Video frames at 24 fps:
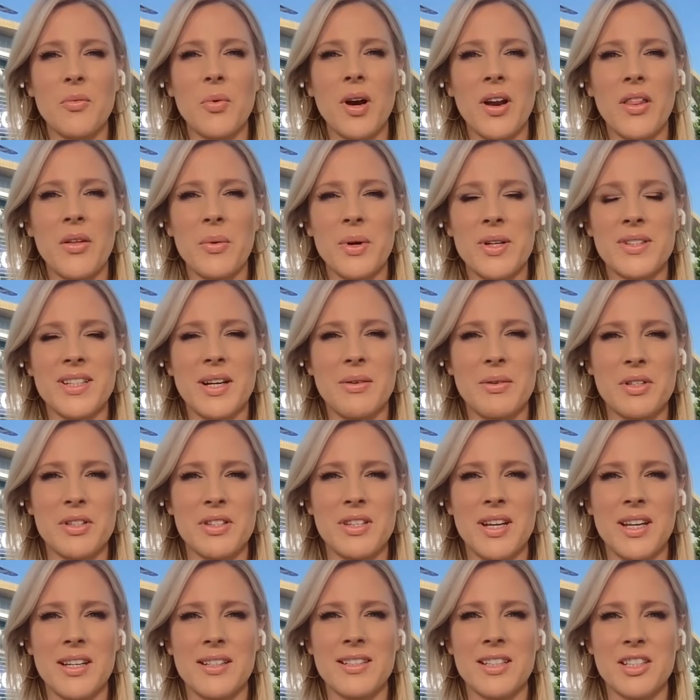One of the ones I
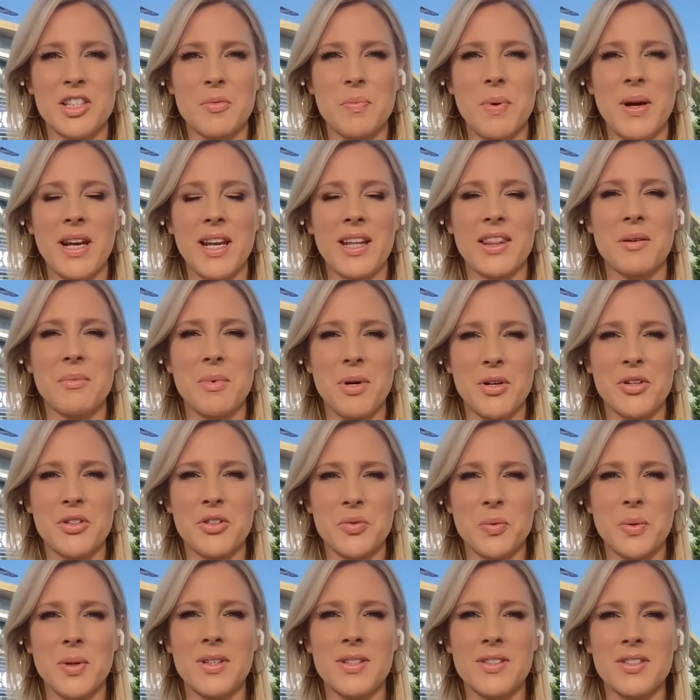was anticipating the
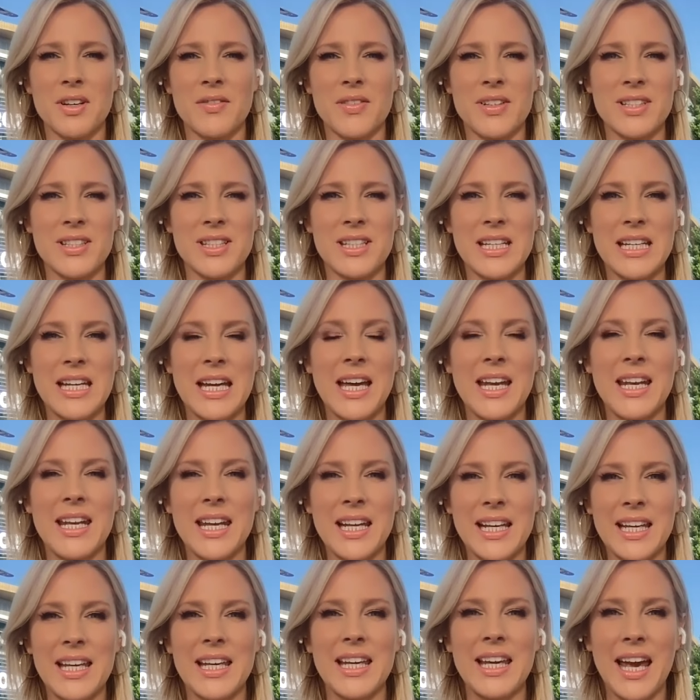most was obviously
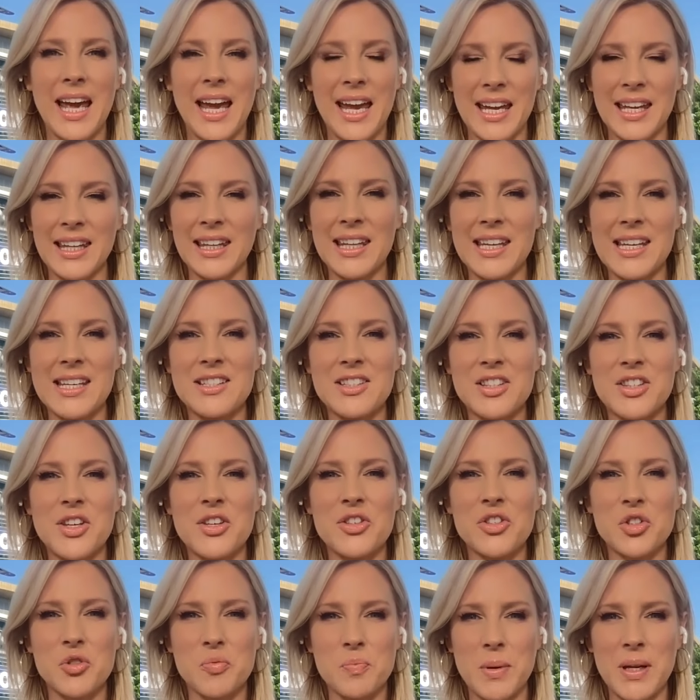Nikki Haley's
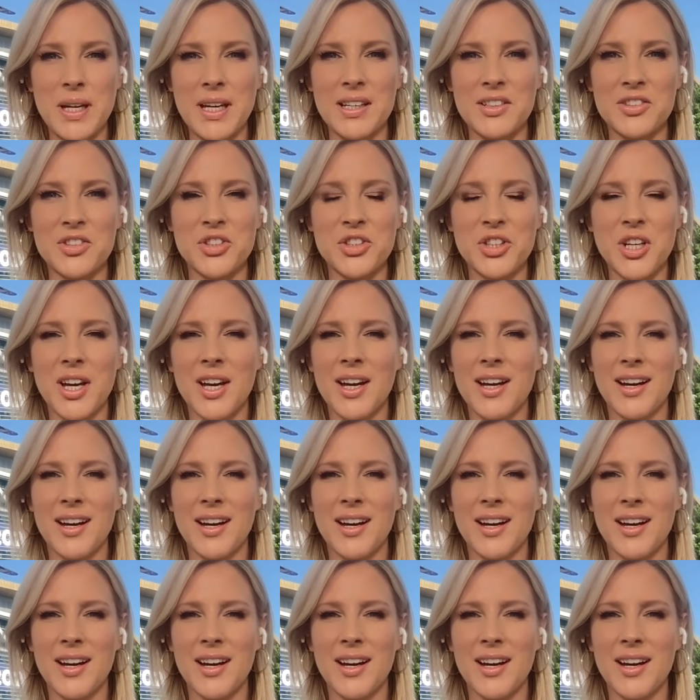speech.